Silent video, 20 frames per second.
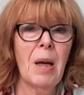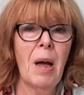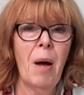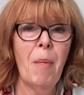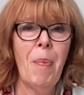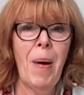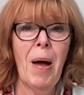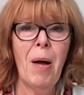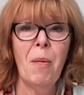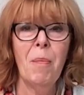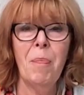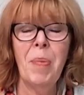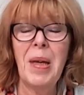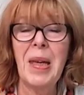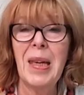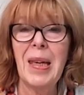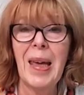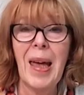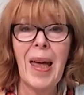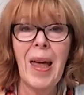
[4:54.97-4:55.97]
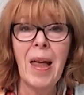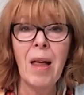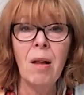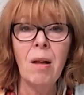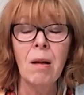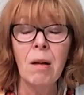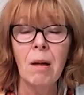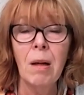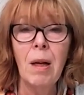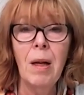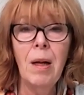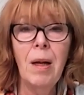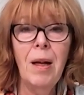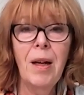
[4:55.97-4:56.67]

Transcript: about being ill,